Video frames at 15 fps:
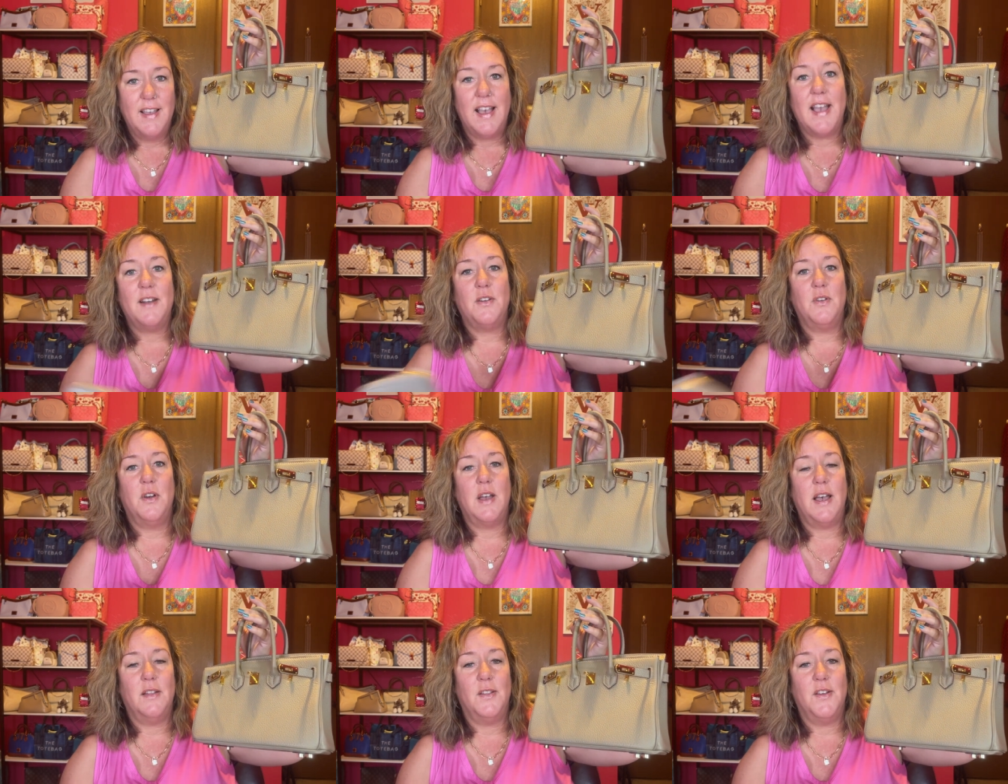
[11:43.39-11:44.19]
I don't know
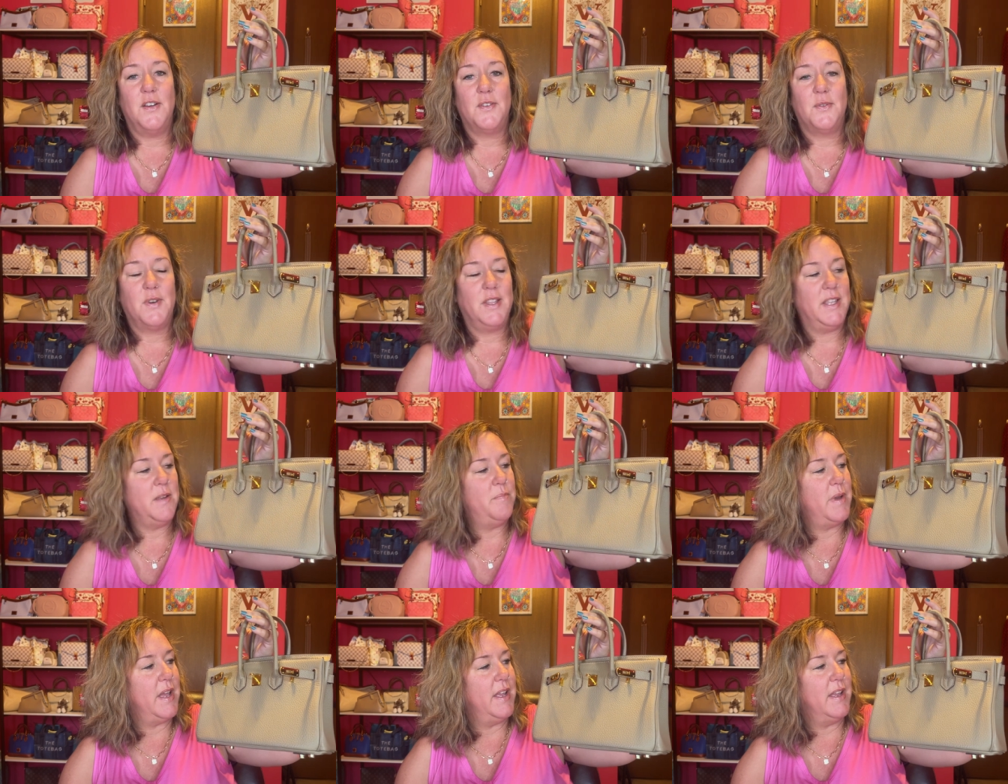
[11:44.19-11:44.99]
how long
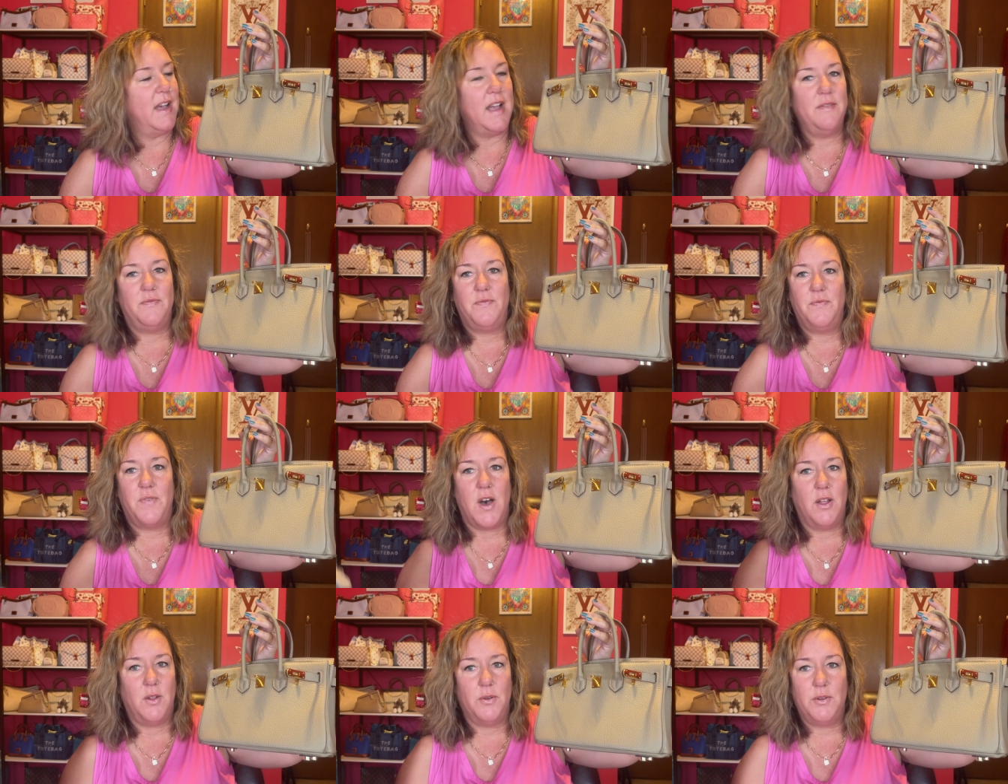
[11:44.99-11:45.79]
really, but I've
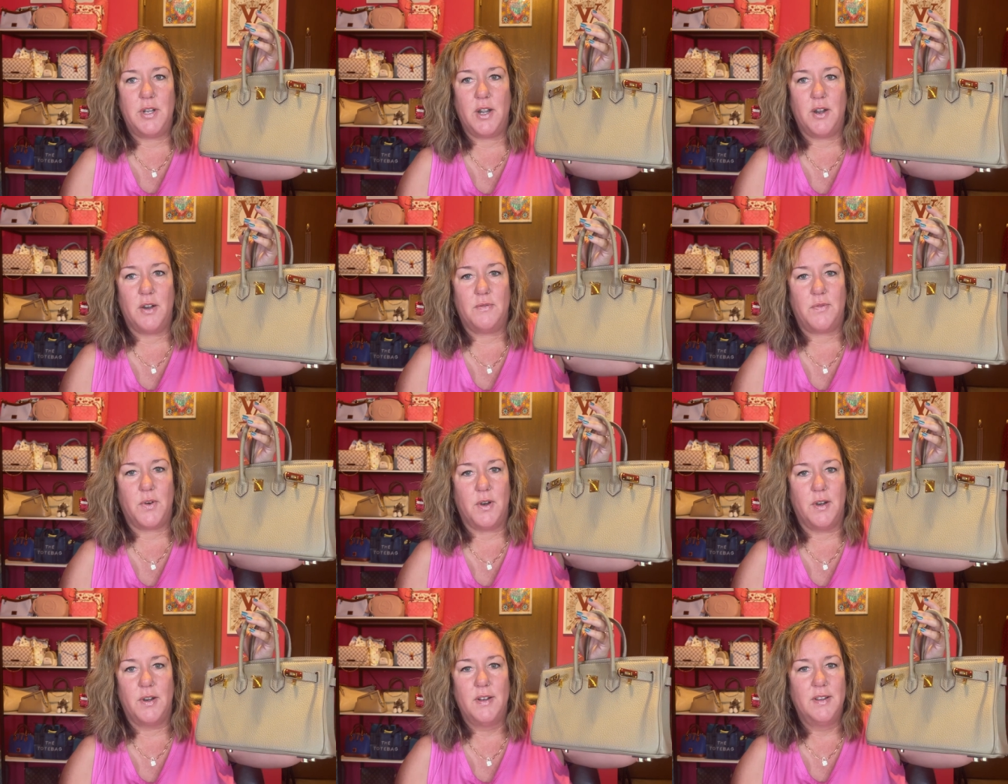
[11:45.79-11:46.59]
followed her
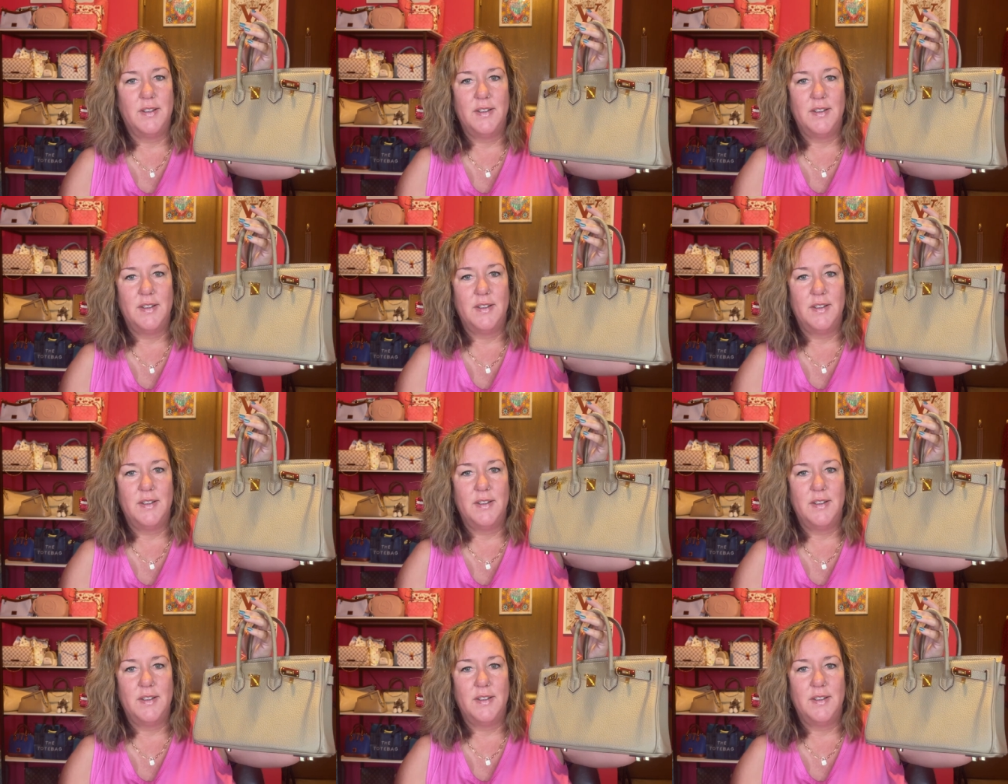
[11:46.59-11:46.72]
for